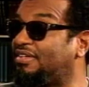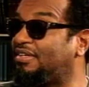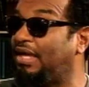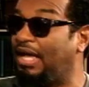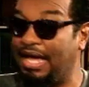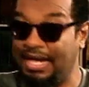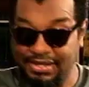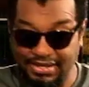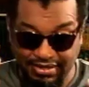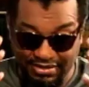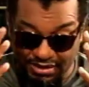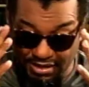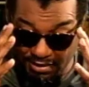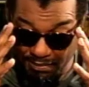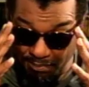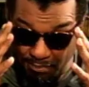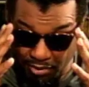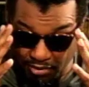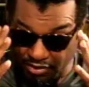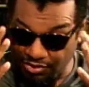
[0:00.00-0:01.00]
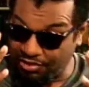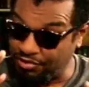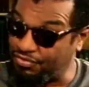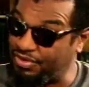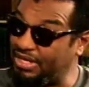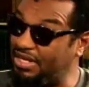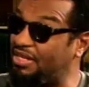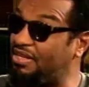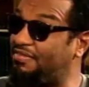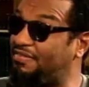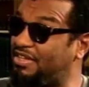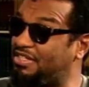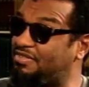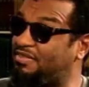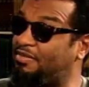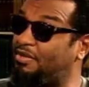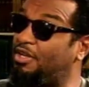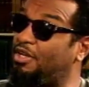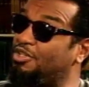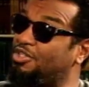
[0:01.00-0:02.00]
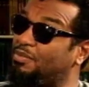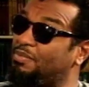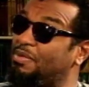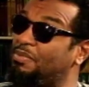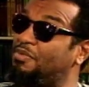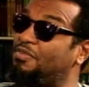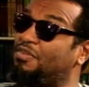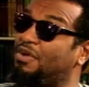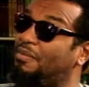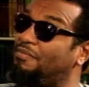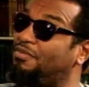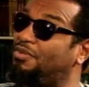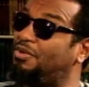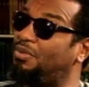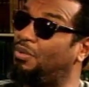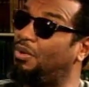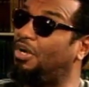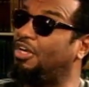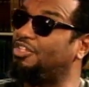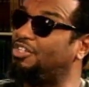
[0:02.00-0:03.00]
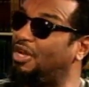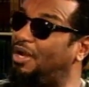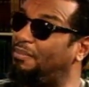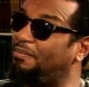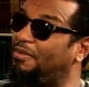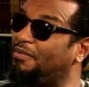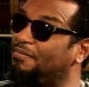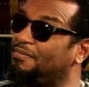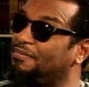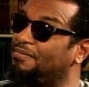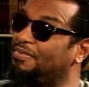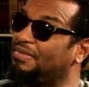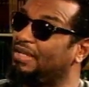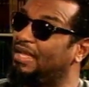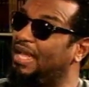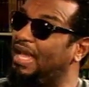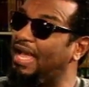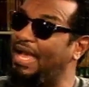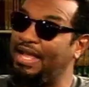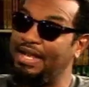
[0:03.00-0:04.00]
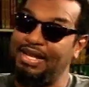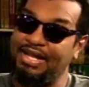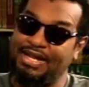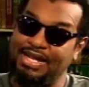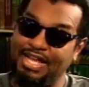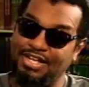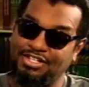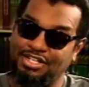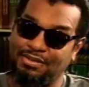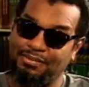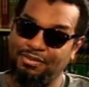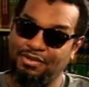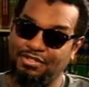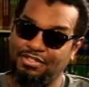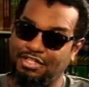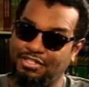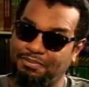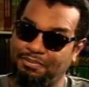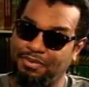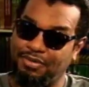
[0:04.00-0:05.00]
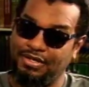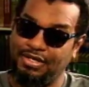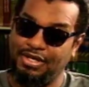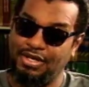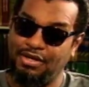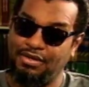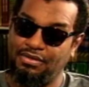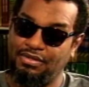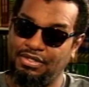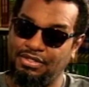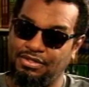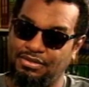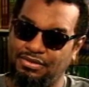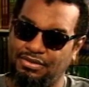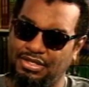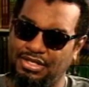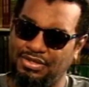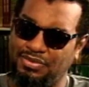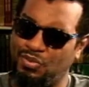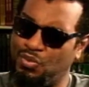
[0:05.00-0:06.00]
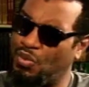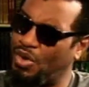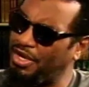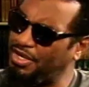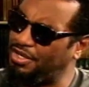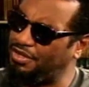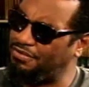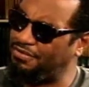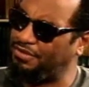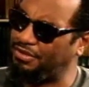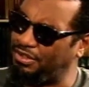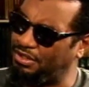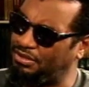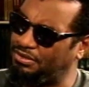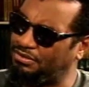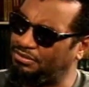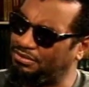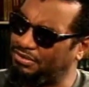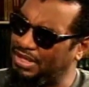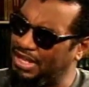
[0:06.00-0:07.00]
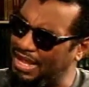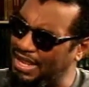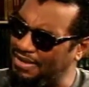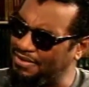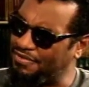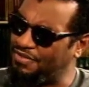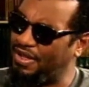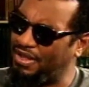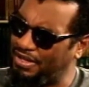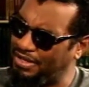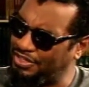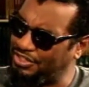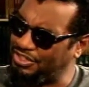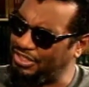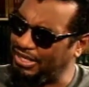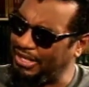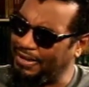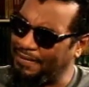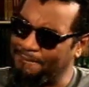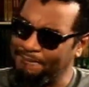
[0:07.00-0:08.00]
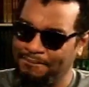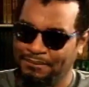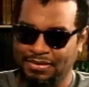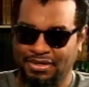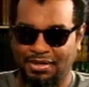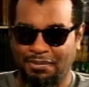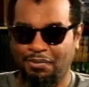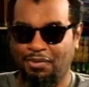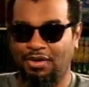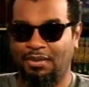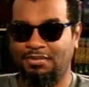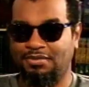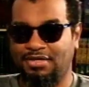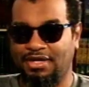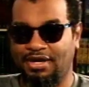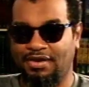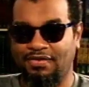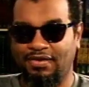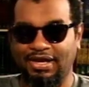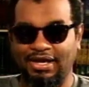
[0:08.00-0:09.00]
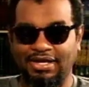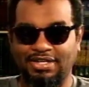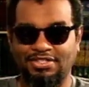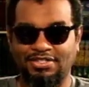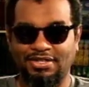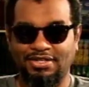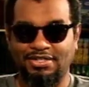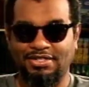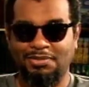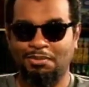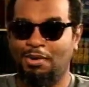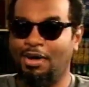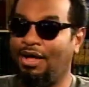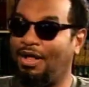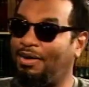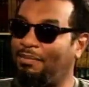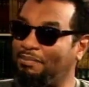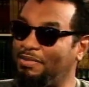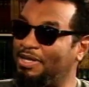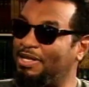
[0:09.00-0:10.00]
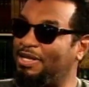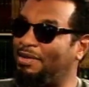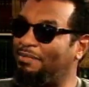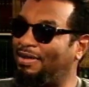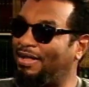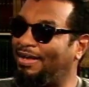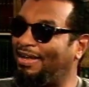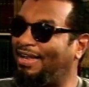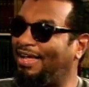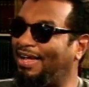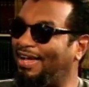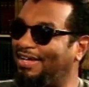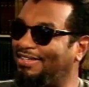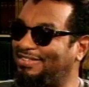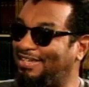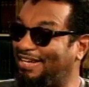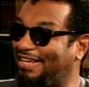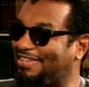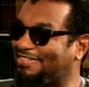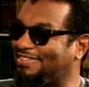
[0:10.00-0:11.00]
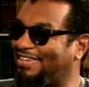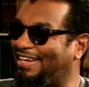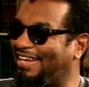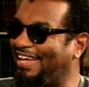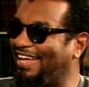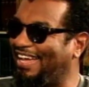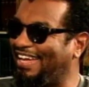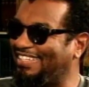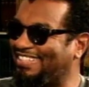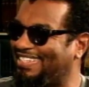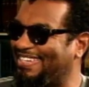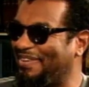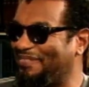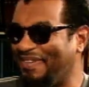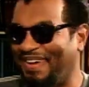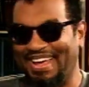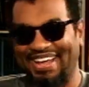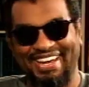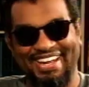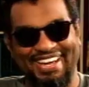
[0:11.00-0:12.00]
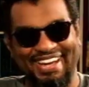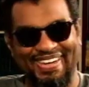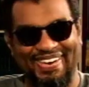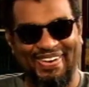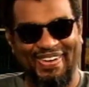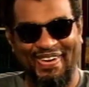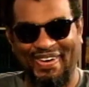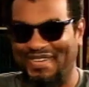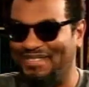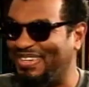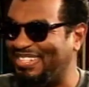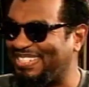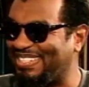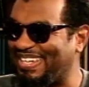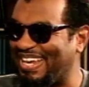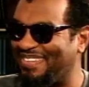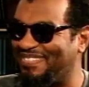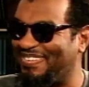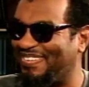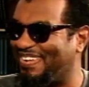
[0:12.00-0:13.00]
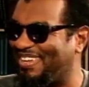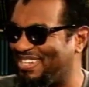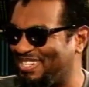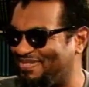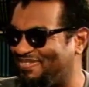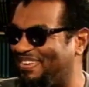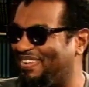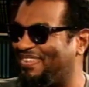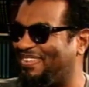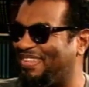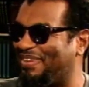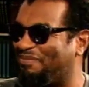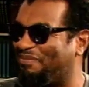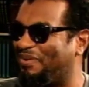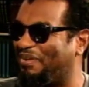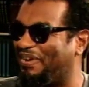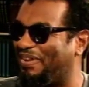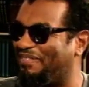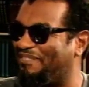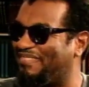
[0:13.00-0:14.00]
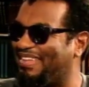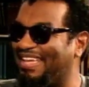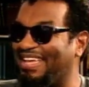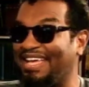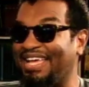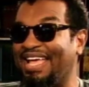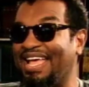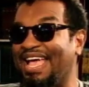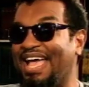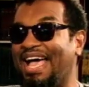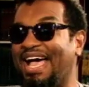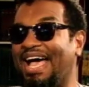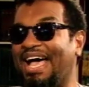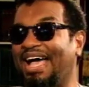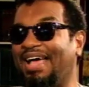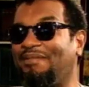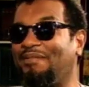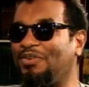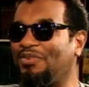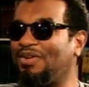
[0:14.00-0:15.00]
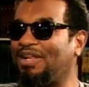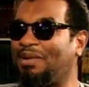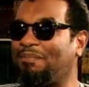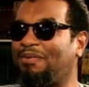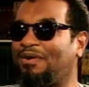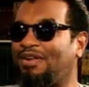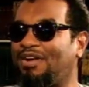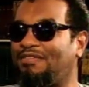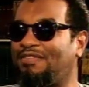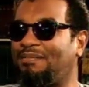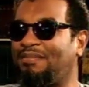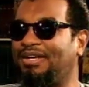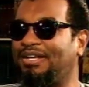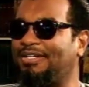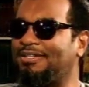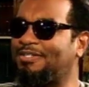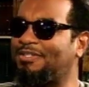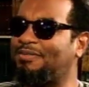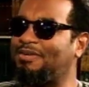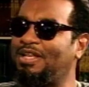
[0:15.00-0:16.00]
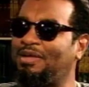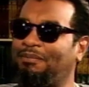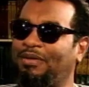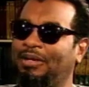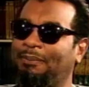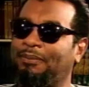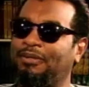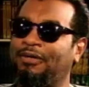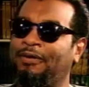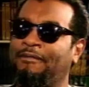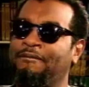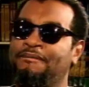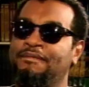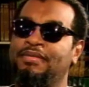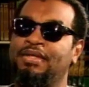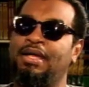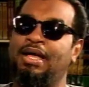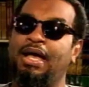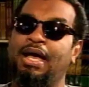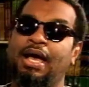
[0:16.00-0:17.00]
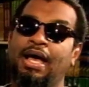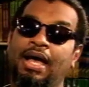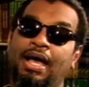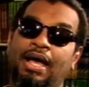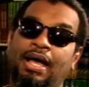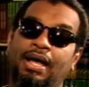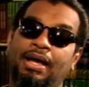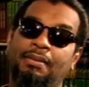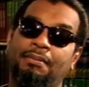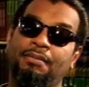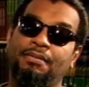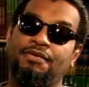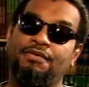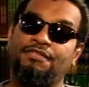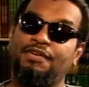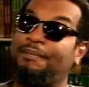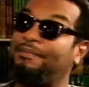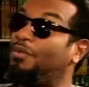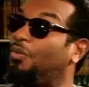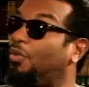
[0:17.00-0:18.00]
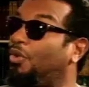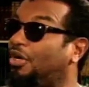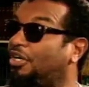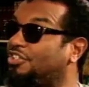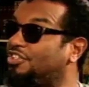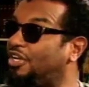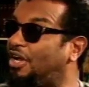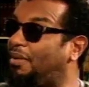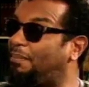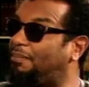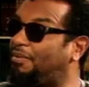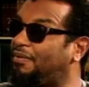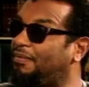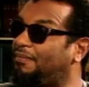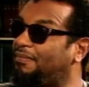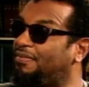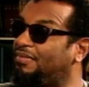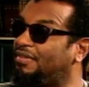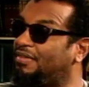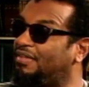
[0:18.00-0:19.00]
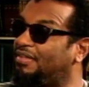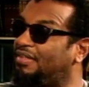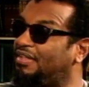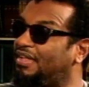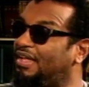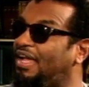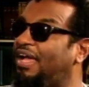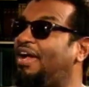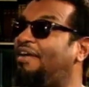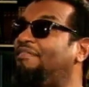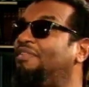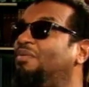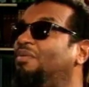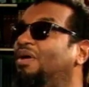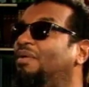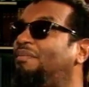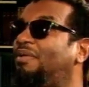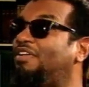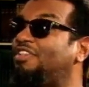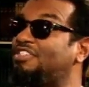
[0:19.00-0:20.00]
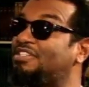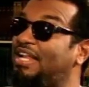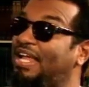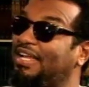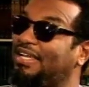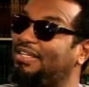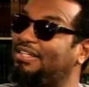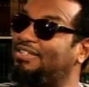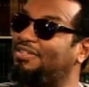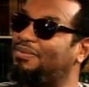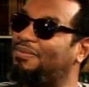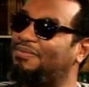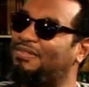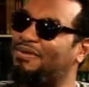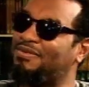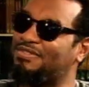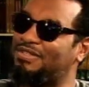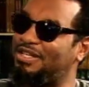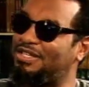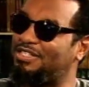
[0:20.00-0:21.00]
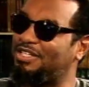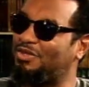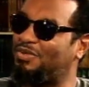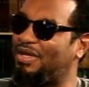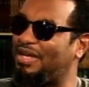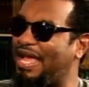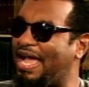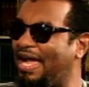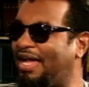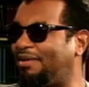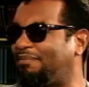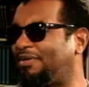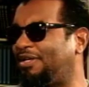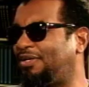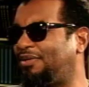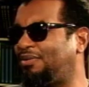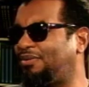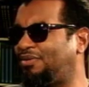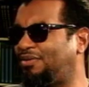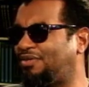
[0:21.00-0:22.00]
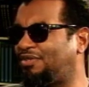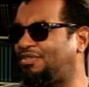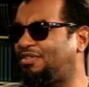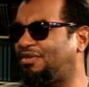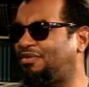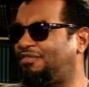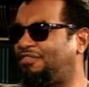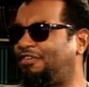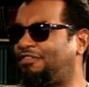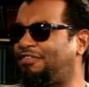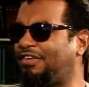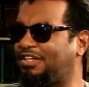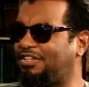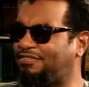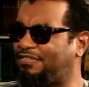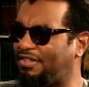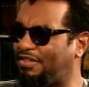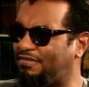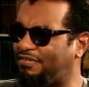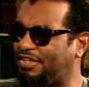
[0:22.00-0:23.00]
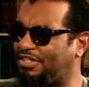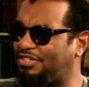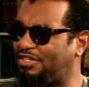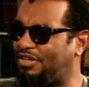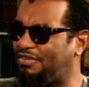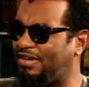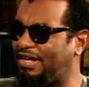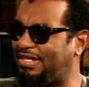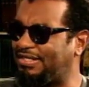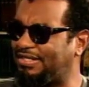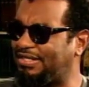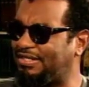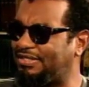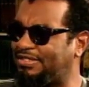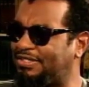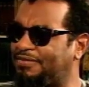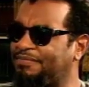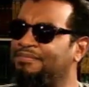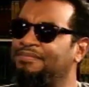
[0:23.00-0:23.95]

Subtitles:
And these are poets who've read at the festival, but also people who've come through the workshop. And Akashic Books is putting out this wonderful anthology. The poems are arranged in small, medium, and large, and extra large, depending on how much time you want to spend with the poem. And we're really proud of it because so many people from the workshop have the work published, just like in 2006 with Iron Balloons for the fiction writers.